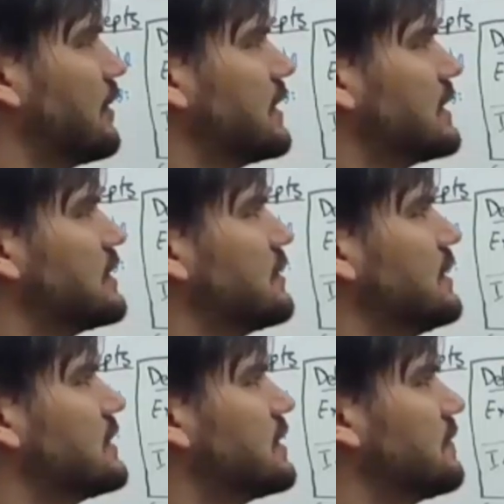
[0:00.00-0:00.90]
Going to
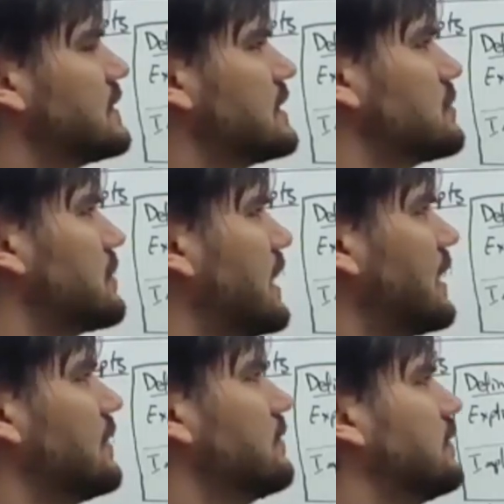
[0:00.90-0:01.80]
2D surfaces, we
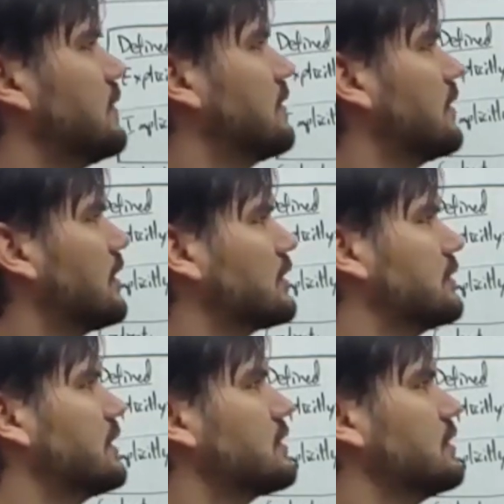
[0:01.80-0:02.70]
have our
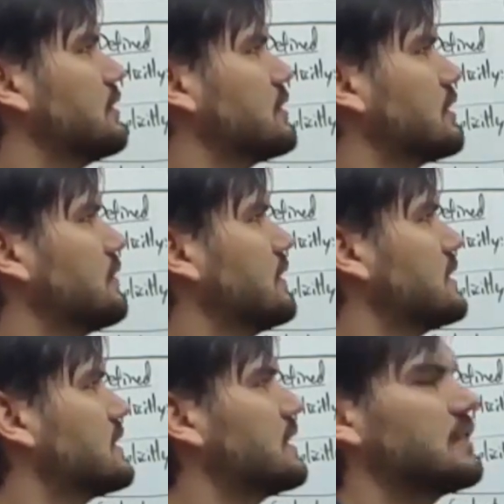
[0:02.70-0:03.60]
traditional
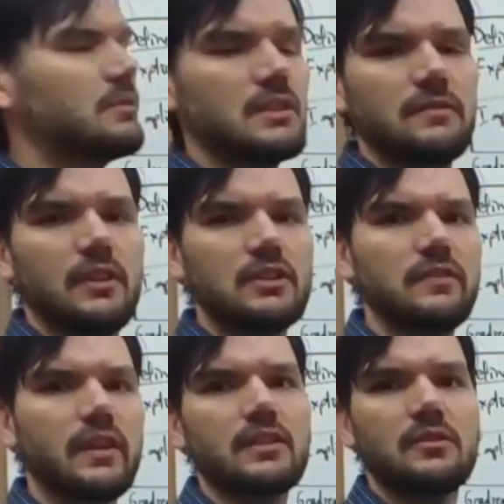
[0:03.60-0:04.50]
surface, z equals a
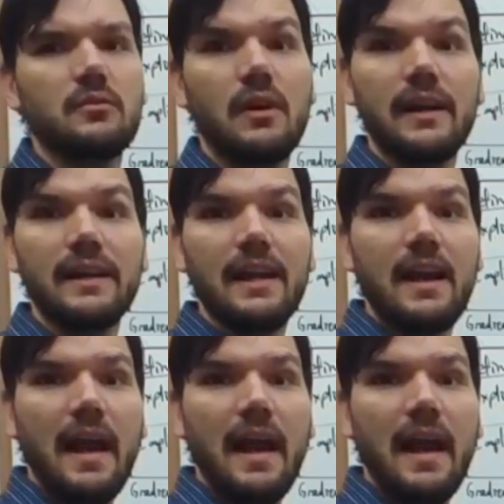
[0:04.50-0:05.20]
function of x and y.